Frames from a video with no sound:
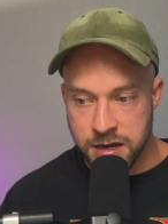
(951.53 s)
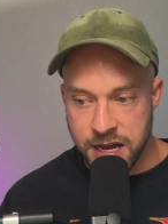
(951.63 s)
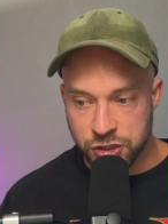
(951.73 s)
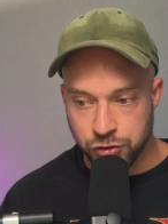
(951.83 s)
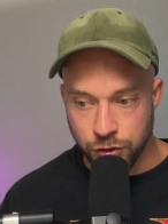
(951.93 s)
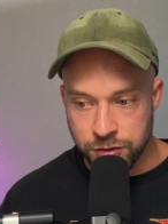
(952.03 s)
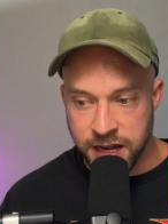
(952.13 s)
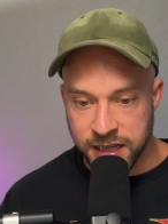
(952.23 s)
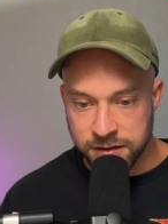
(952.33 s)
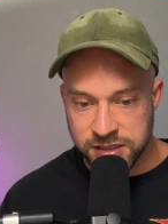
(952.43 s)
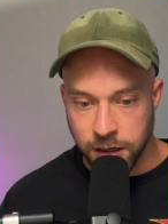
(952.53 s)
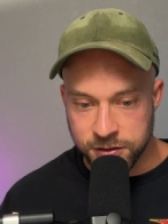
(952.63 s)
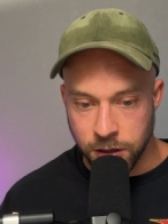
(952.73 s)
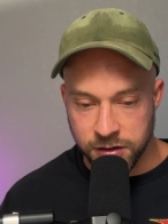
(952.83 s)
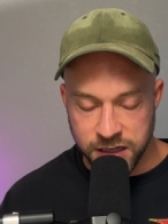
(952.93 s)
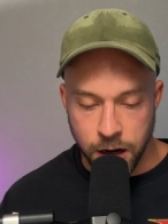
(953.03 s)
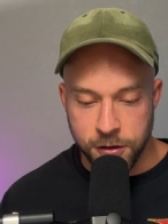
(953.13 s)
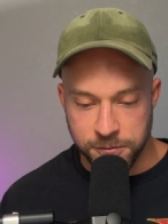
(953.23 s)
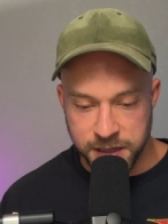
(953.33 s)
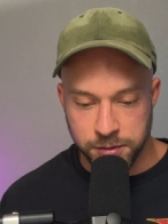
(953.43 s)
true negative self-talk and
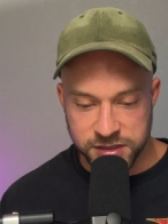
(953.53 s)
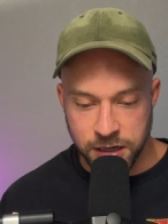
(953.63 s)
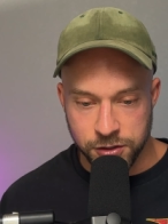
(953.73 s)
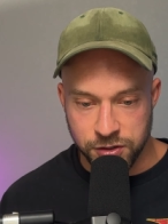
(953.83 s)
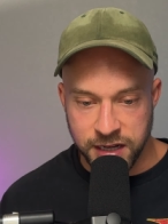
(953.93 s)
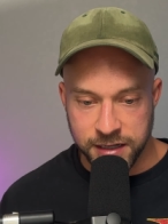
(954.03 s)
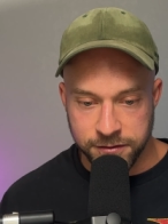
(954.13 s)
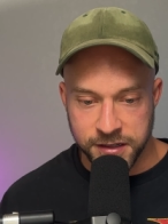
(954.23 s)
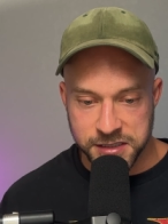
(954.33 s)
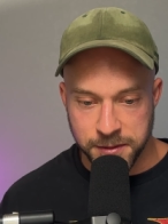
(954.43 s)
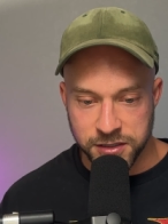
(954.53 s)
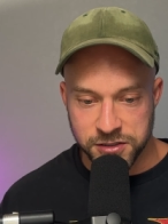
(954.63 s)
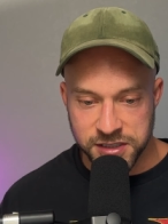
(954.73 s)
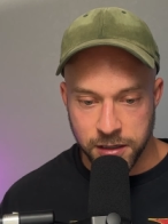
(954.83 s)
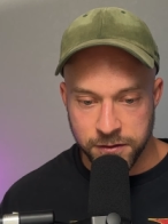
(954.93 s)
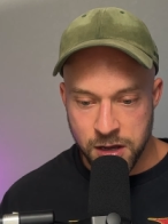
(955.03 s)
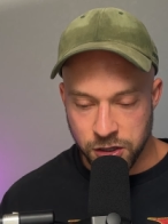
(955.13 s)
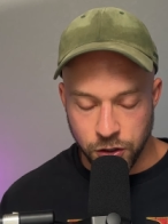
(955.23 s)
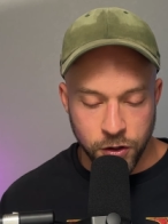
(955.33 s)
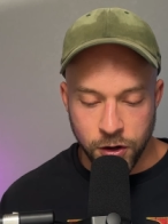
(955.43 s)
other people telling you negative things about yourself.
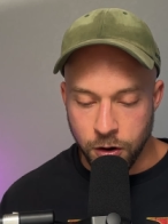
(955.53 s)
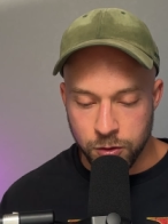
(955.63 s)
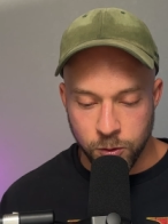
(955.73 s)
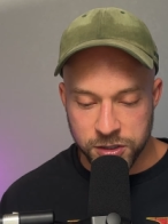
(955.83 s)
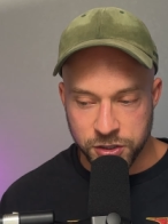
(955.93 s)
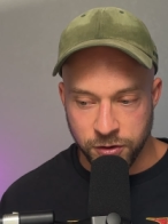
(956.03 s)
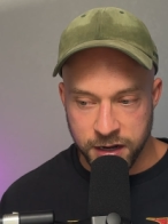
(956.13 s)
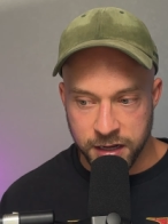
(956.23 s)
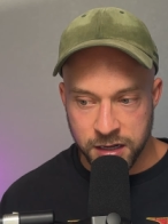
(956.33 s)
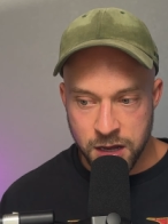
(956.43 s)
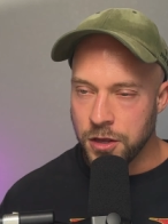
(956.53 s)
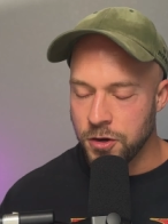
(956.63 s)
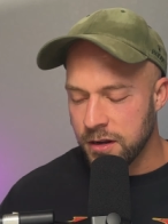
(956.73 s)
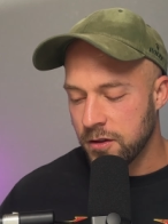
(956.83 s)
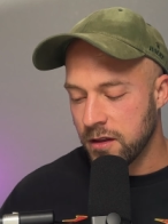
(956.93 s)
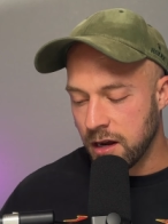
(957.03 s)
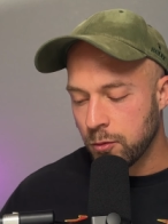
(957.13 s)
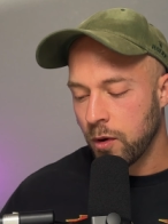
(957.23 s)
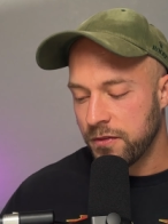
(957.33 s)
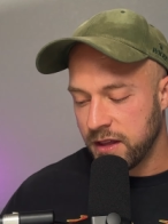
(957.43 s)
You're your own worst critic. You're either the number
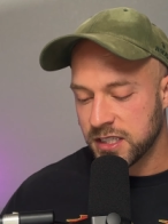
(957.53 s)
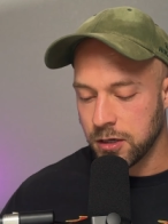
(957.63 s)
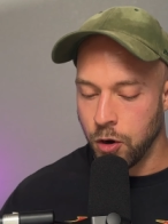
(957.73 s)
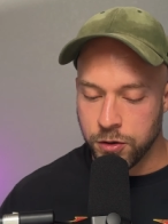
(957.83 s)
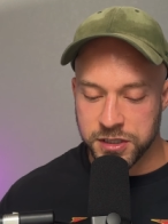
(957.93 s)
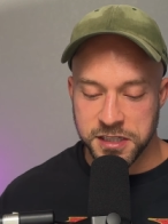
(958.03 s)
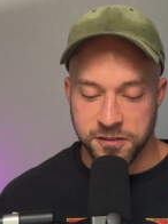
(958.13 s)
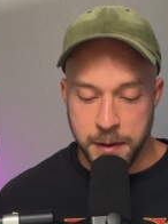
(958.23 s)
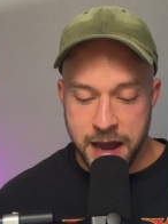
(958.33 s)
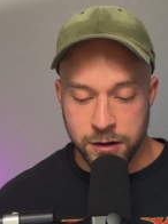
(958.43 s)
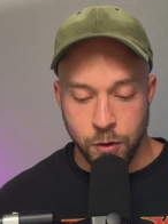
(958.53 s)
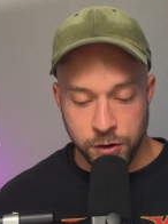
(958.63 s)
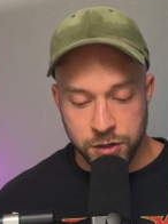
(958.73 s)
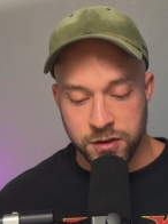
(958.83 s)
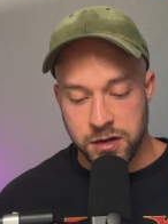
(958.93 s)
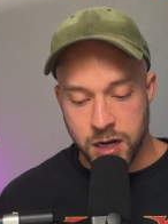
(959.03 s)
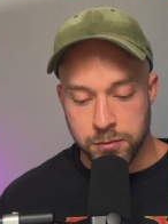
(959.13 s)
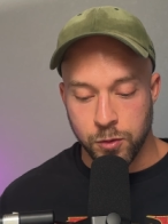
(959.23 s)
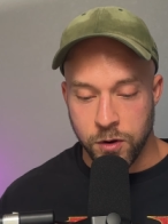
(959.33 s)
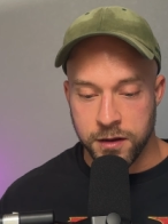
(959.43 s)
one thing that's gonna hold yourself back or you're the
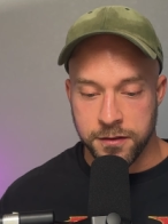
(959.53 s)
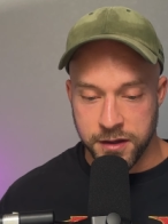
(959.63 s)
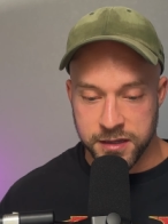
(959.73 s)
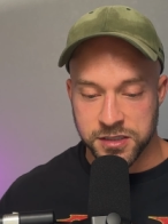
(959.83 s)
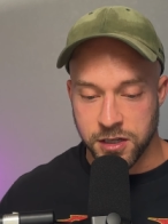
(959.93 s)
number one thing that's